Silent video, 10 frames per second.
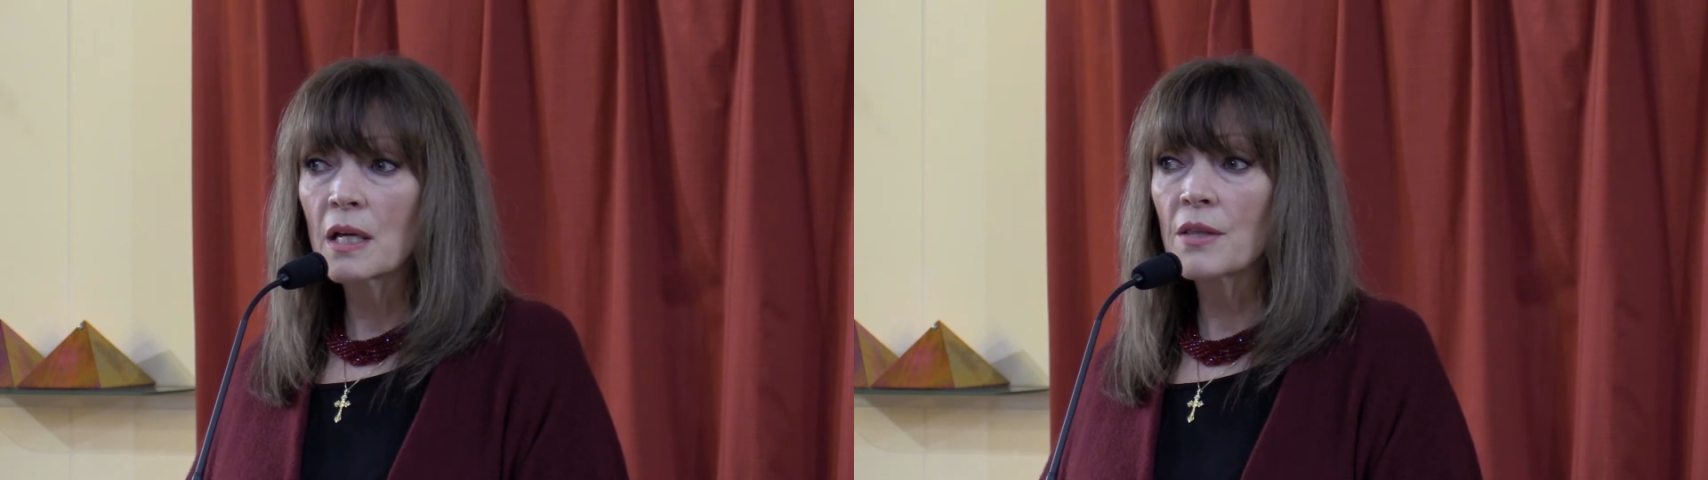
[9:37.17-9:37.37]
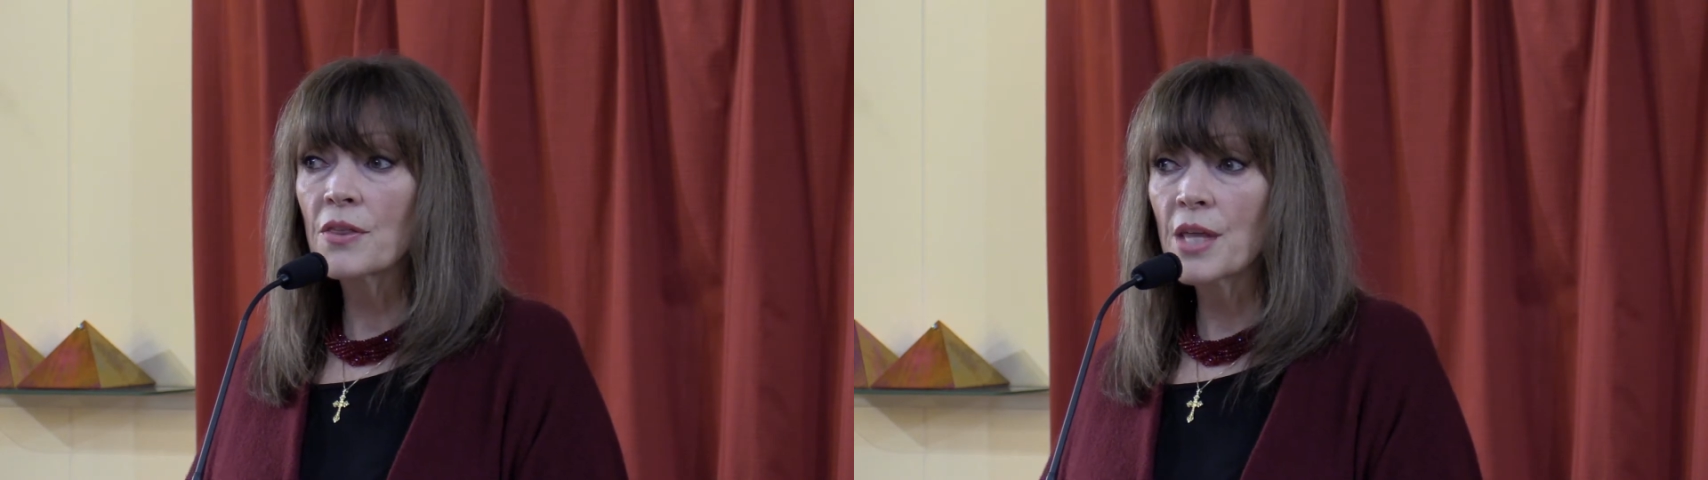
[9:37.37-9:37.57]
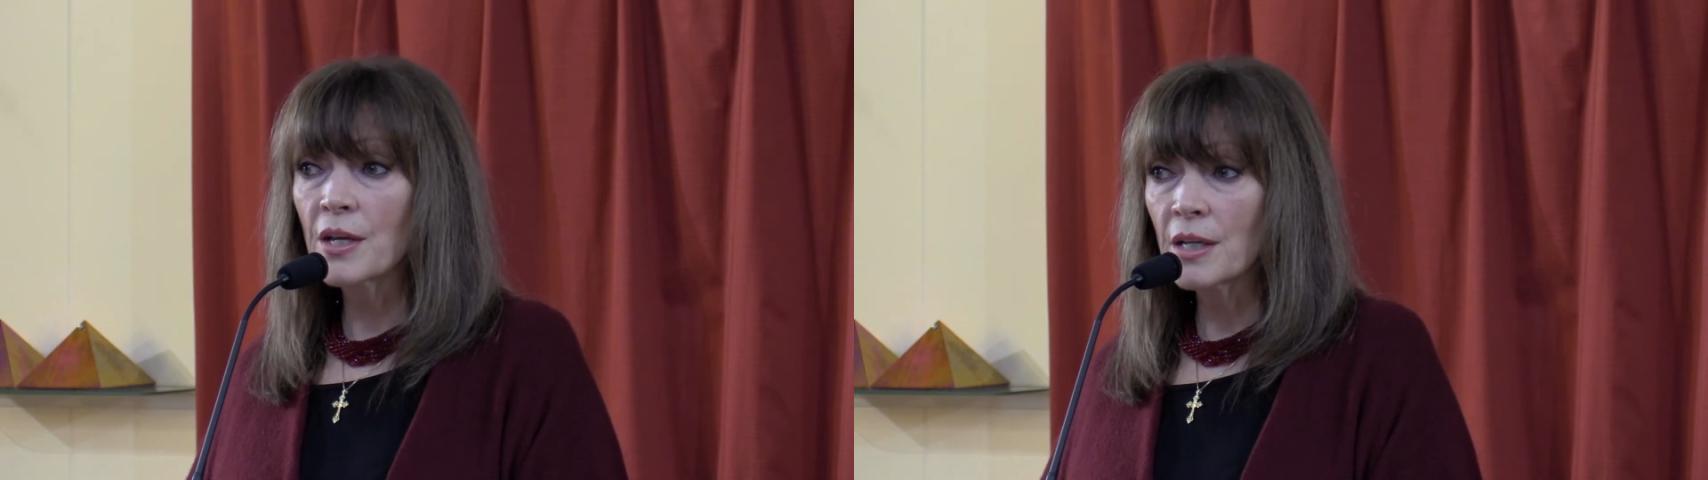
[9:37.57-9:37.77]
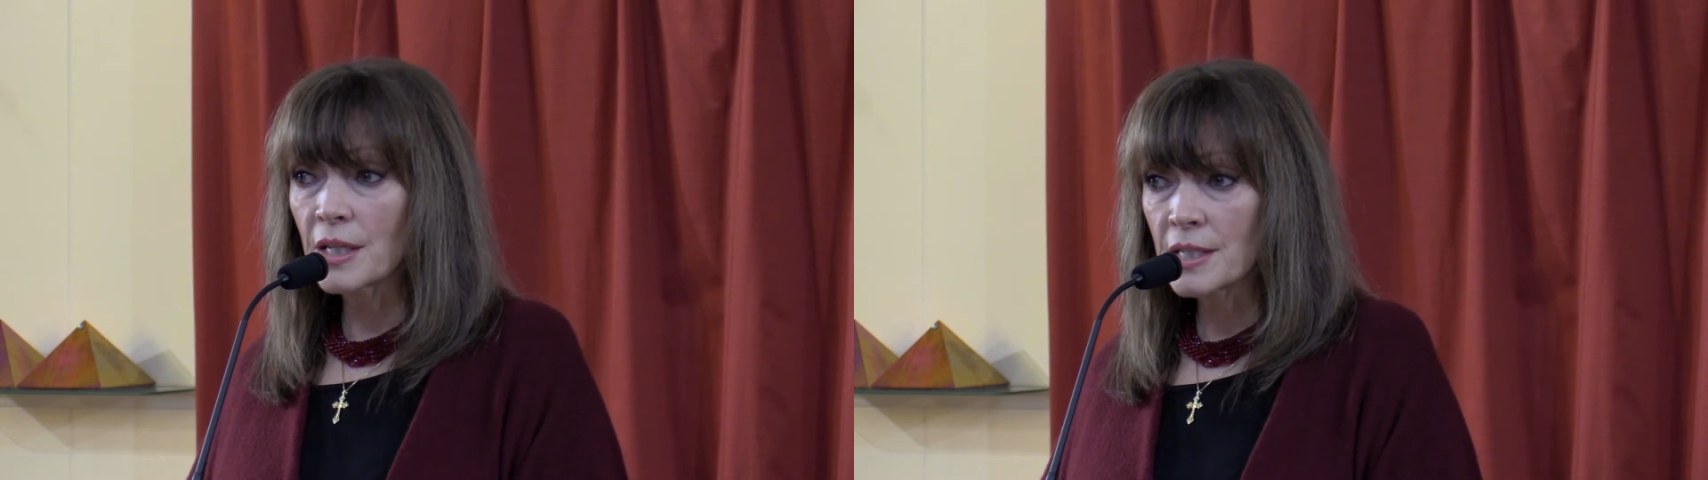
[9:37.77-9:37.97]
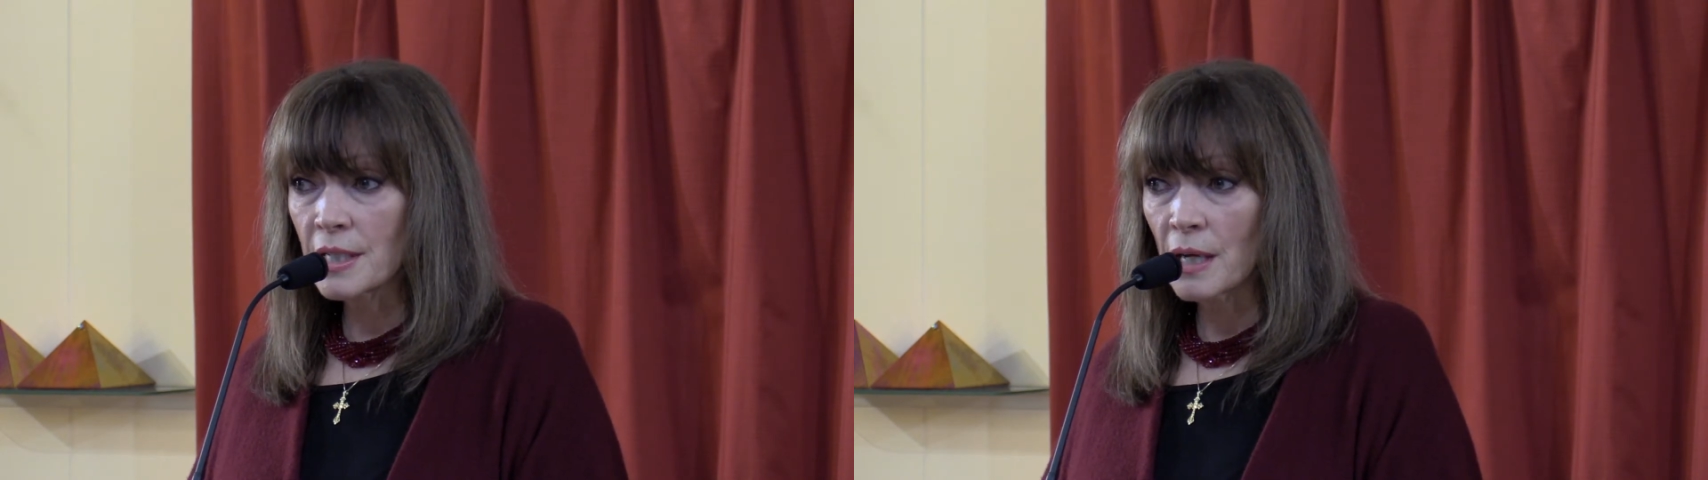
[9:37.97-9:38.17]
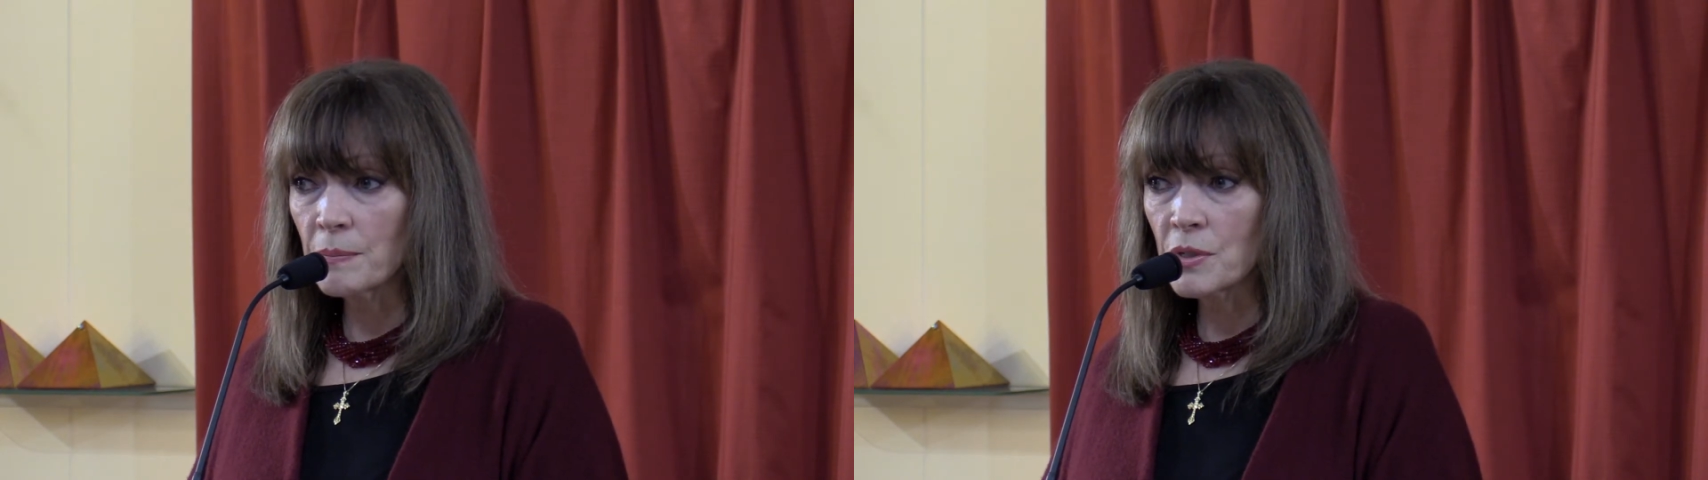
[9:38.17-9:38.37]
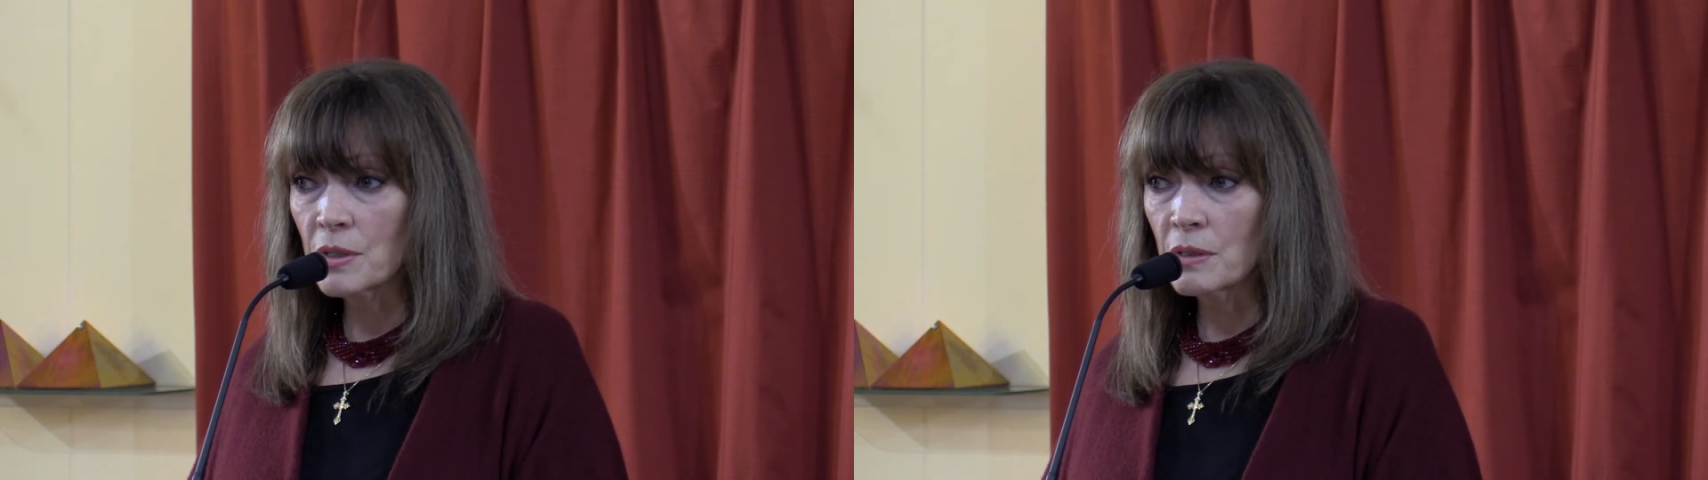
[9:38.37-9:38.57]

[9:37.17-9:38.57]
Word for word: that they could accept.